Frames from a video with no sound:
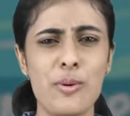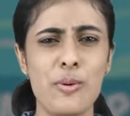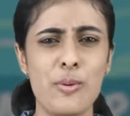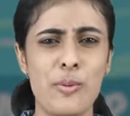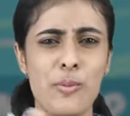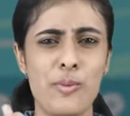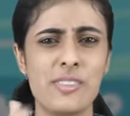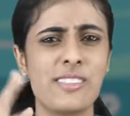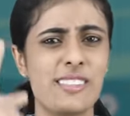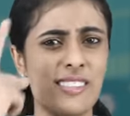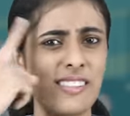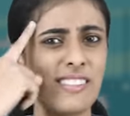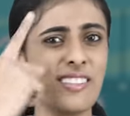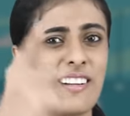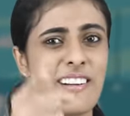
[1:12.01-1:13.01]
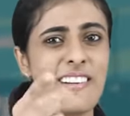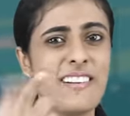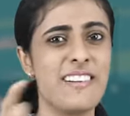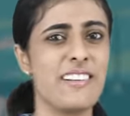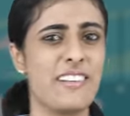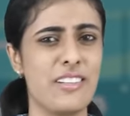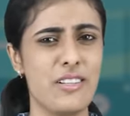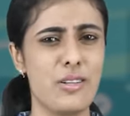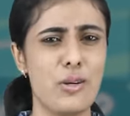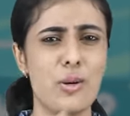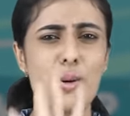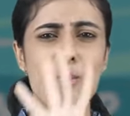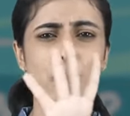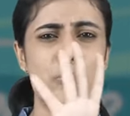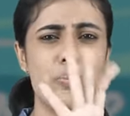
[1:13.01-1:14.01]
you are wondering what the fee will be.
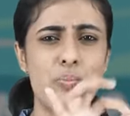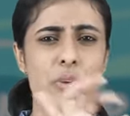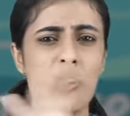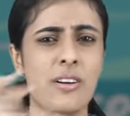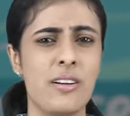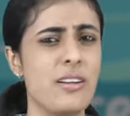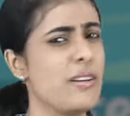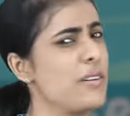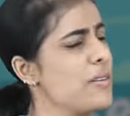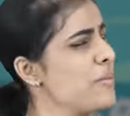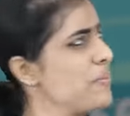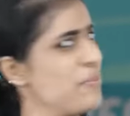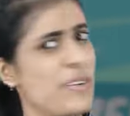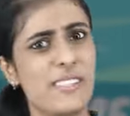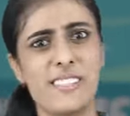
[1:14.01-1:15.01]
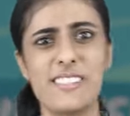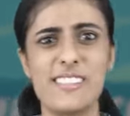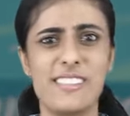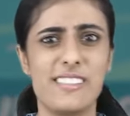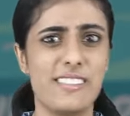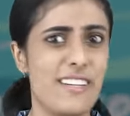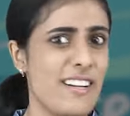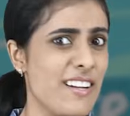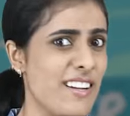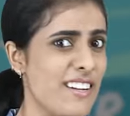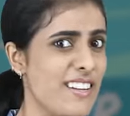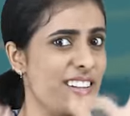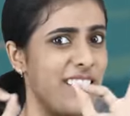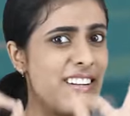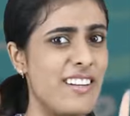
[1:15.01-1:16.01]
It's only 500
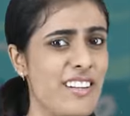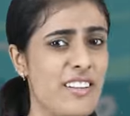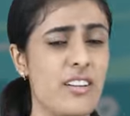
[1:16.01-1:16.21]
rupees.